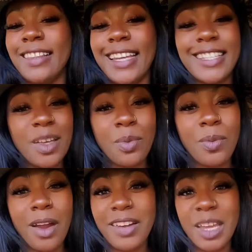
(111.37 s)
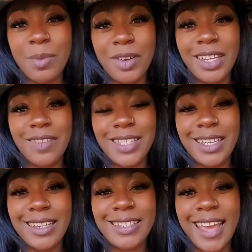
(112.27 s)
like our neighbor
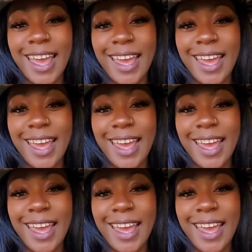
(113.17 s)
gifting us